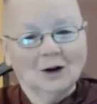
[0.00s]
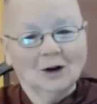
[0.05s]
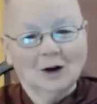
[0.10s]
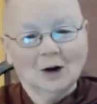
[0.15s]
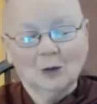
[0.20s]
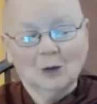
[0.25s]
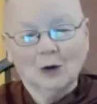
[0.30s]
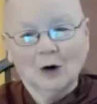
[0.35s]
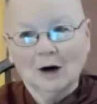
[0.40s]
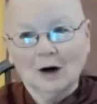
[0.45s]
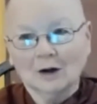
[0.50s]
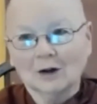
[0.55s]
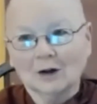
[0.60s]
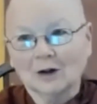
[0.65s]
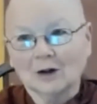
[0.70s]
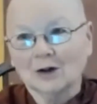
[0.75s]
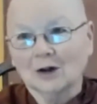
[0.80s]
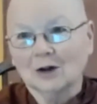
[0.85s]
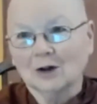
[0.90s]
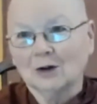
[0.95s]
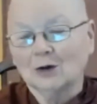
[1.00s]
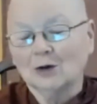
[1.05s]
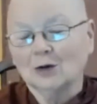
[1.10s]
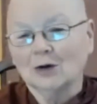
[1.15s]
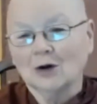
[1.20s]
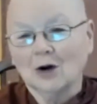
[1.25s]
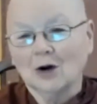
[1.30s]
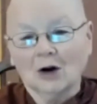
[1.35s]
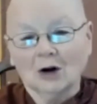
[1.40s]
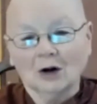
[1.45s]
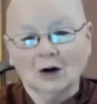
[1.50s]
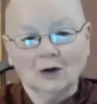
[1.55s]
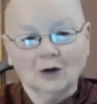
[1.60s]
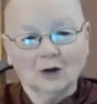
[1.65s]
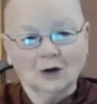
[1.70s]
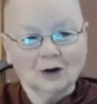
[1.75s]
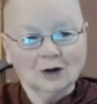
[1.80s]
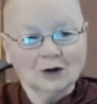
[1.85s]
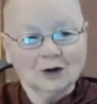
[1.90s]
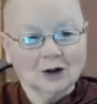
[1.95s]
and practice and do a kind of
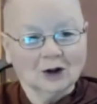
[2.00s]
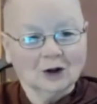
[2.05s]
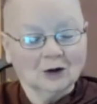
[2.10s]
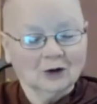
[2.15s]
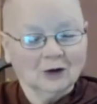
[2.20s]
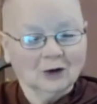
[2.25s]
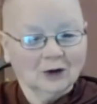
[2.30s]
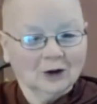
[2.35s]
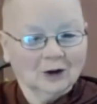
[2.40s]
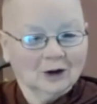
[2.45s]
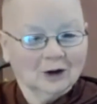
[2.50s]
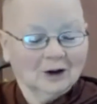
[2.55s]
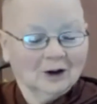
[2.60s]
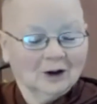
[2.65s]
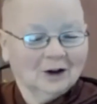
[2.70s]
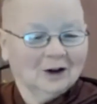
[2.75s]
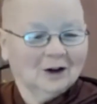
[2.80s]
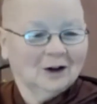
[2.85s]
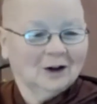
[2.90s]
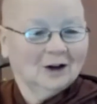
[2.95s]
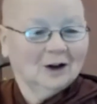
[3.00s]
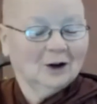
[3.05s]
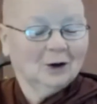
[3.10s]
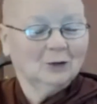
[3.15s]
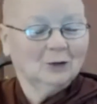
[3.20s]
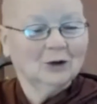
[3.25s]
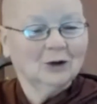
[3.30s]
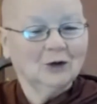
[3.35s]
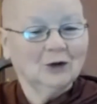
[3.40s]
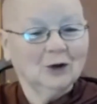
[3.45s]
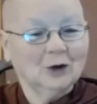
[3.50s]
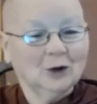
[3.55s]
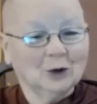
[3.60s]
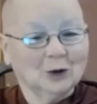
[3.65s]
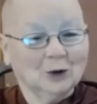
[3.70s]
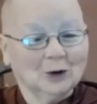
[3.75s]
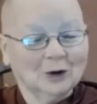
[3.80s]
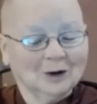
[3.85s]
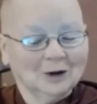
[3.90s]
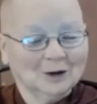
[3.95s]
a
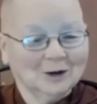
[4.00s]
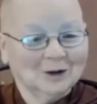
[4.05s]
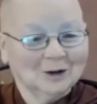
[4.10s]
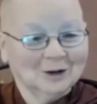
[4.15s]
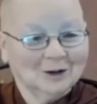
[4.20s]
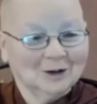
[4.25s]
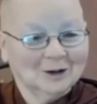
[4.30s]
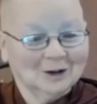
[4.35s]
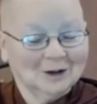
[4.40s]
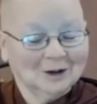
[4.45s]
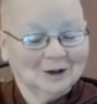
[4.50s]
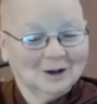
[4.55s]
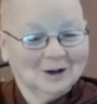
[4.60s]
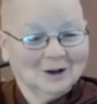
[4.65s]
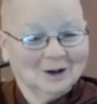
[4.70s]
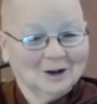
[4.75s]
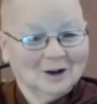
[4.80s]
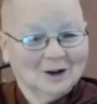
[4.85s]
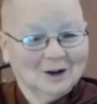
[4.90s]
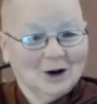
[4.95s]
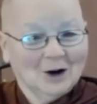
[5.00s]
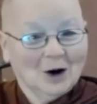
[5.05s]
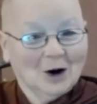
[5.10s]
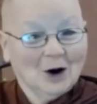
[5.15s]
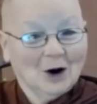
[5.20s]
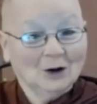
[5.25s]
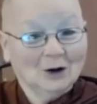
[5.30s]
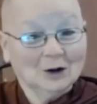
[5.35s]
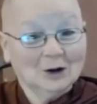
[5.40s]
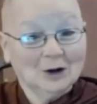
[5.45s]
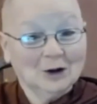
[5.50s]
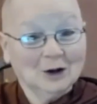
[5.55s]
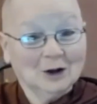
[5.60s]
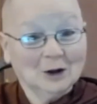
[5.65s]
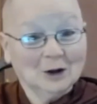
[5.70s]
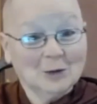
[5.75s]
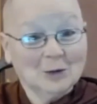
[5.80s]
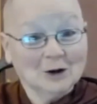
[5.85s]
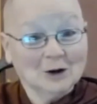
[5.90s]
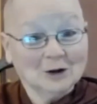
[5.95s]
self-review on a
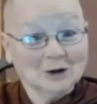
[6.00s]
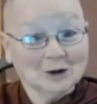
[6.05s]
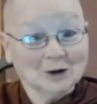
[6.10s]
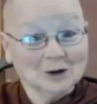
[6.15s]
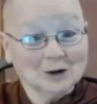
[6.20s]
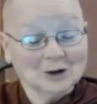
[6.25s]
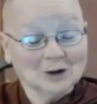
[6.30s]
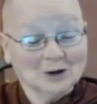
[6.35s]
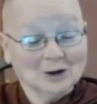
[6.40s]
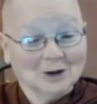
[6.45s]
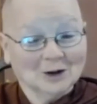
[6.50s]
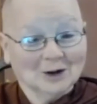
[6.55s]
daily basis